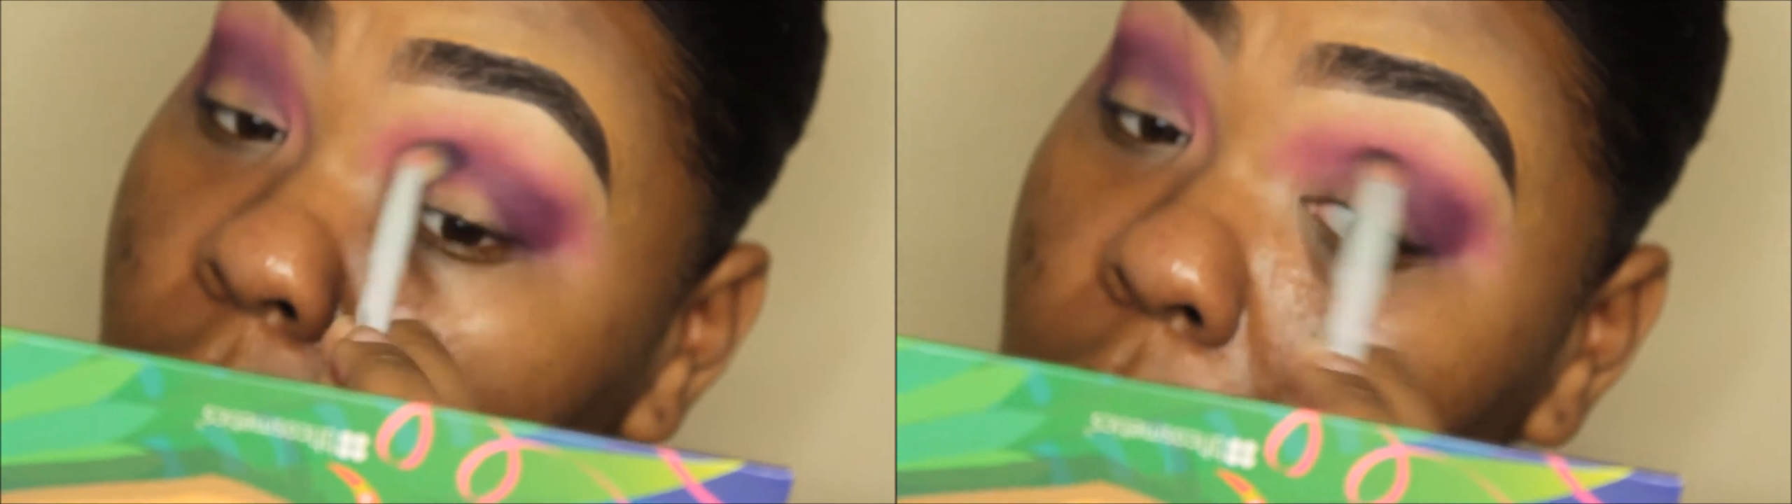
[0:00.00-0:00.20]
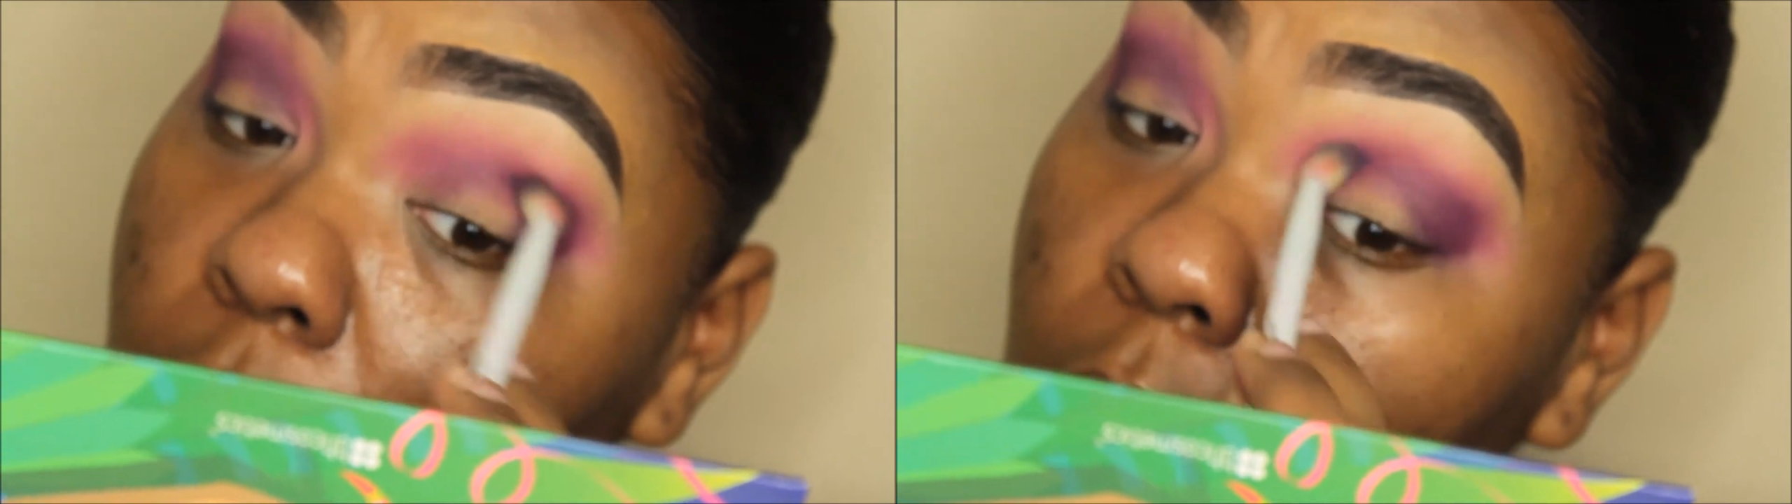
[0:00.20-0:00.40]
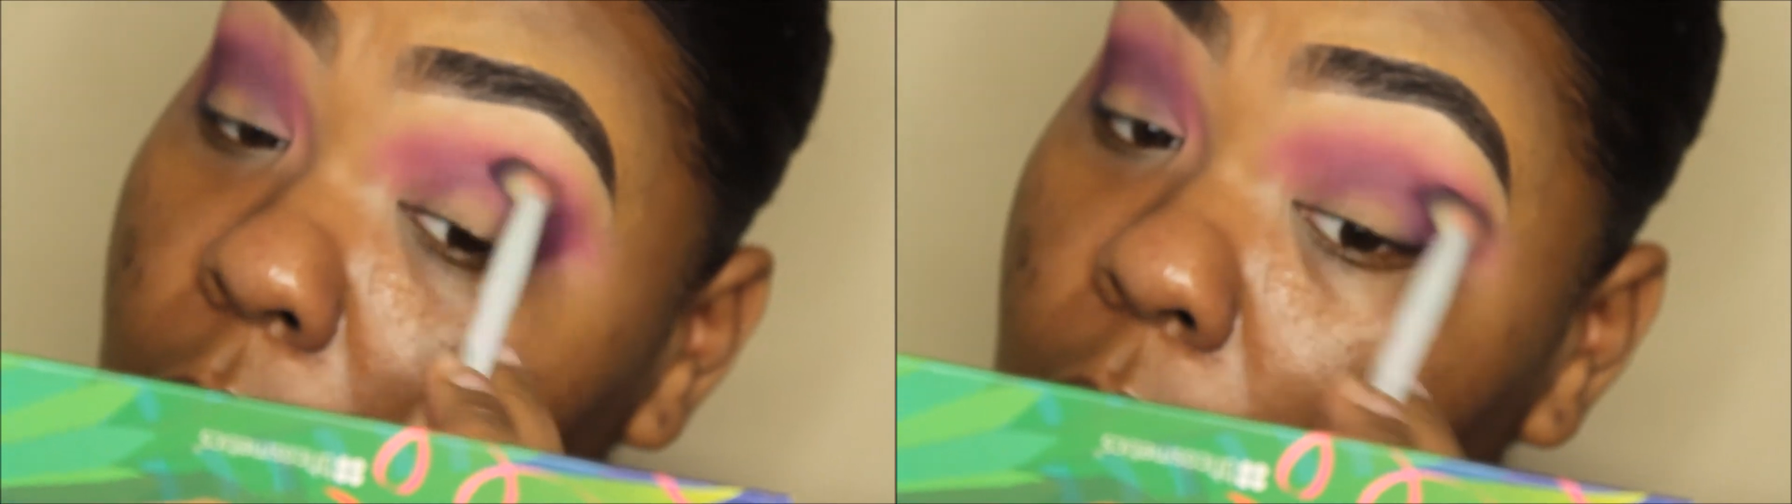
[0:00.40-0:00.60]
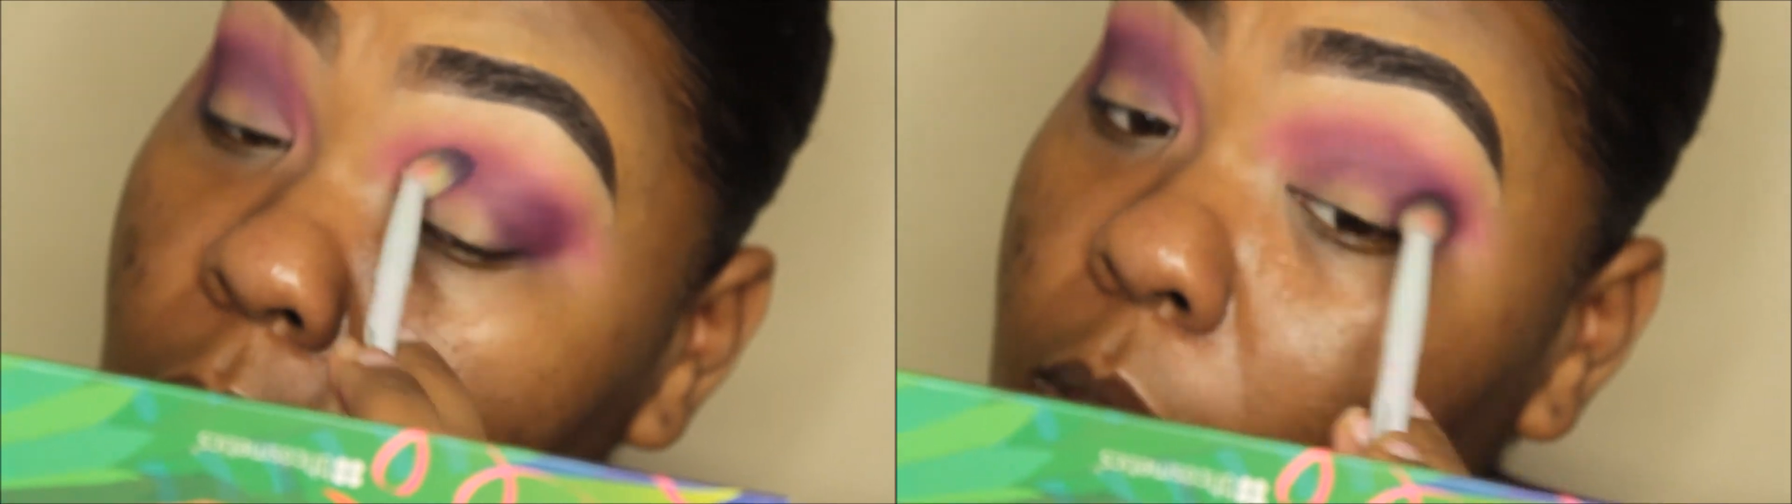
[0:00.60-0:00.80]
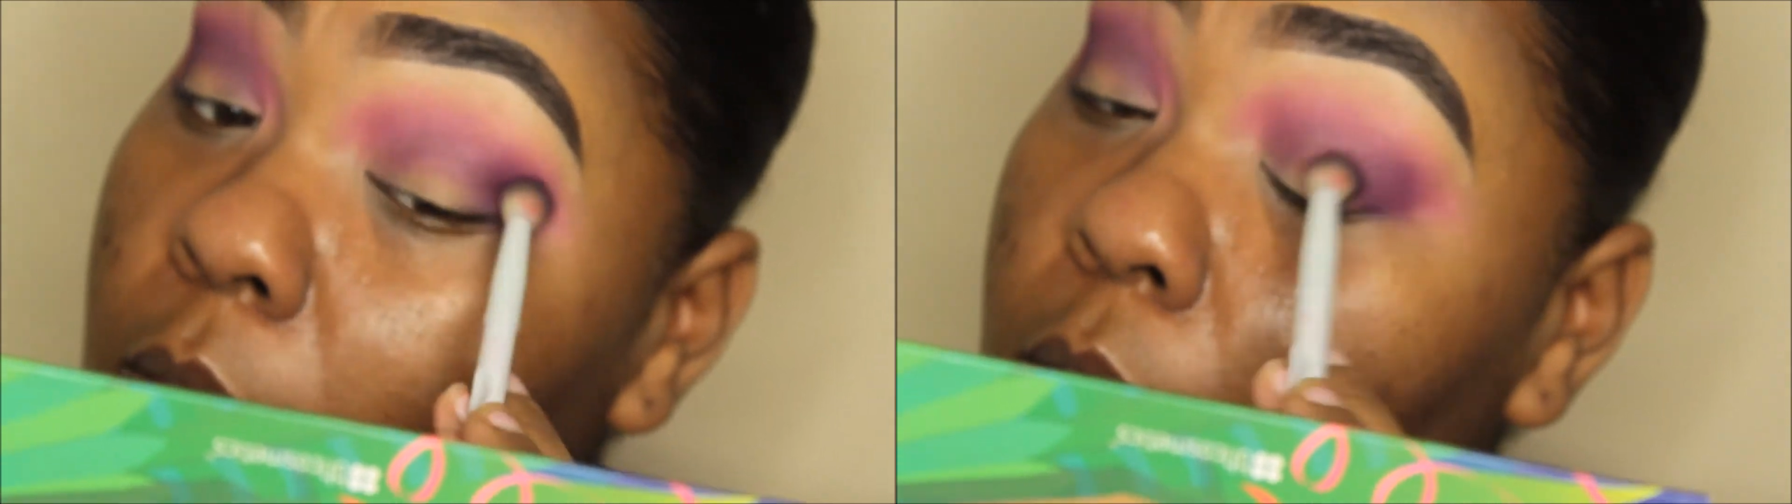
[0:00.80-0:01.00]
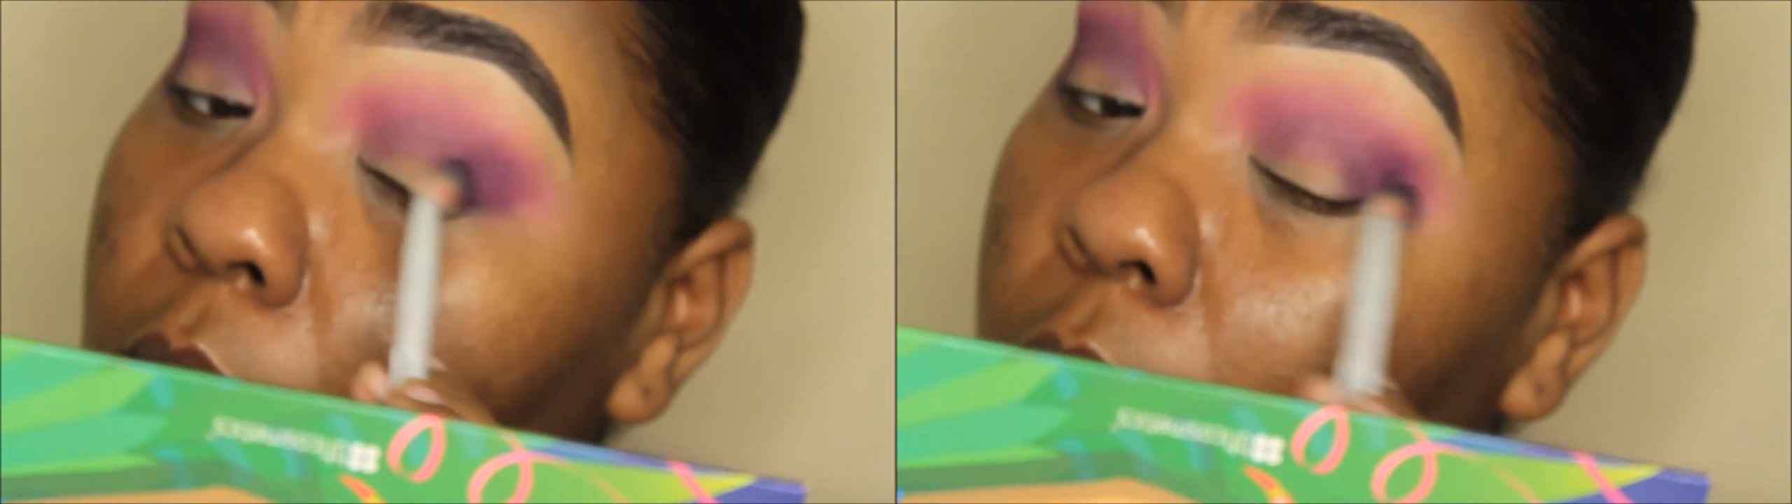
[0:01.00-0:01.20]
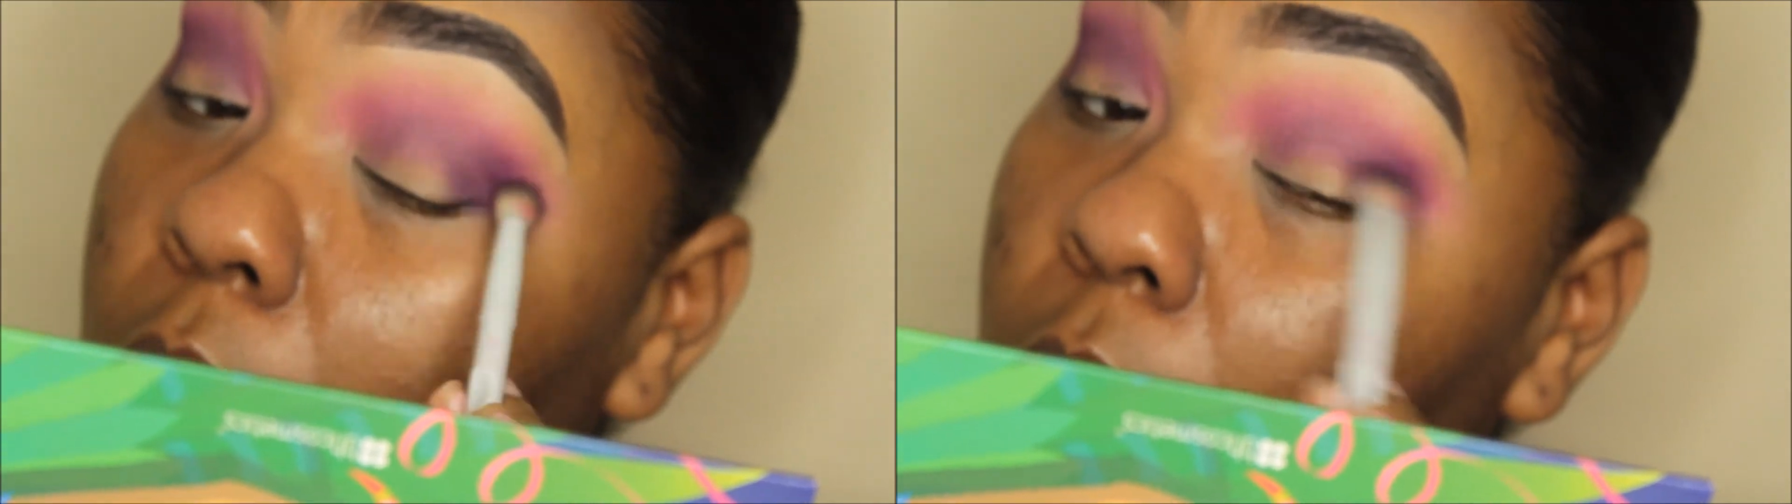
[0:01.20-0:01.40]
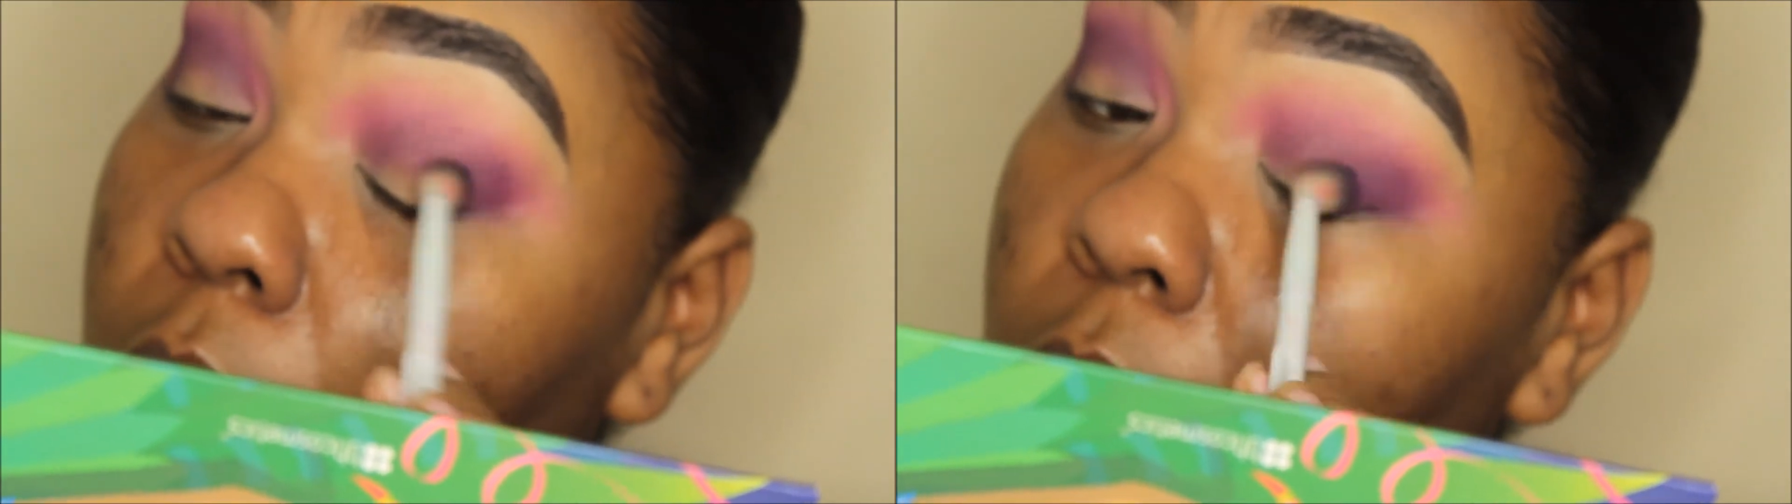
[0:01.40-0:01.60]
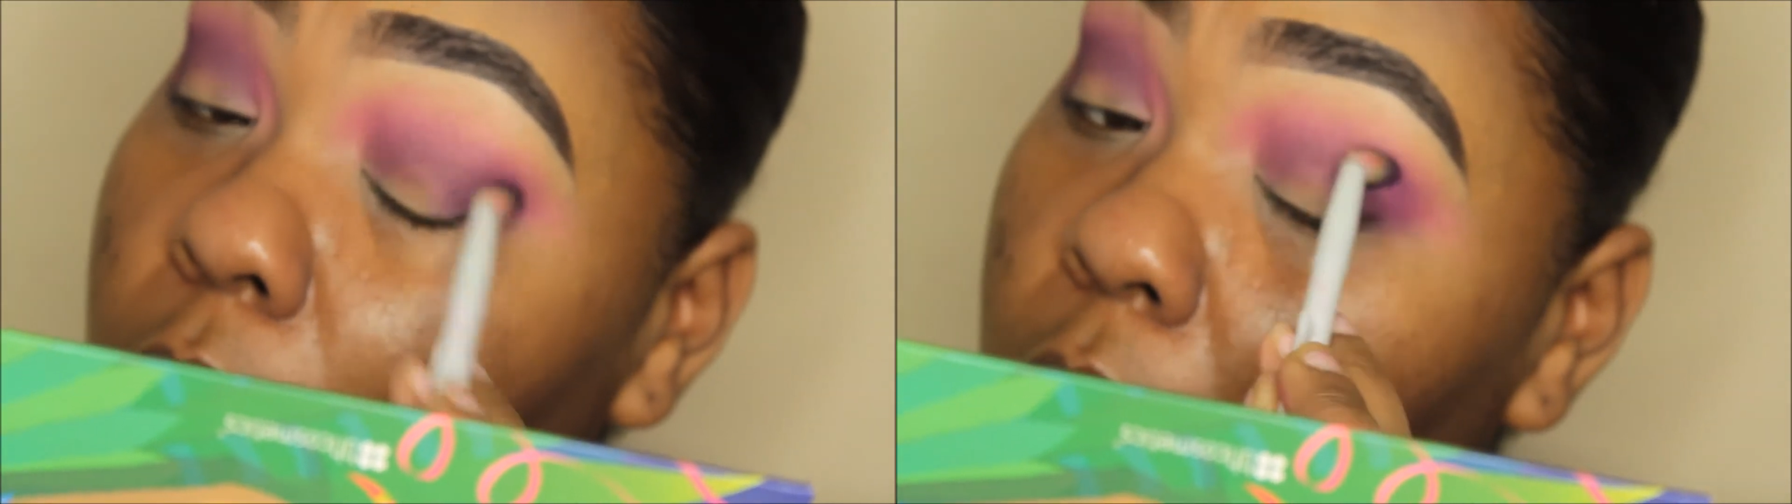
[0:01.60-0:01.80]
just didn't show it on camera.